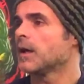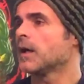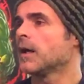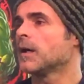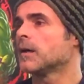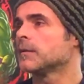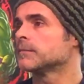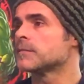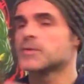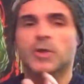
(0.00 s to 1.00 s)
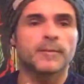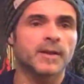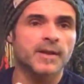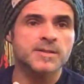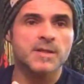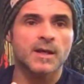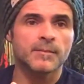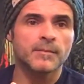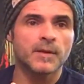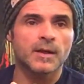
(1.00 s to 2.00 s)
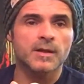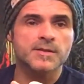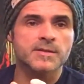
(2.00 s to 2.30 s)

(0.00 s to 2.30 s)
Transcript: Join me next time on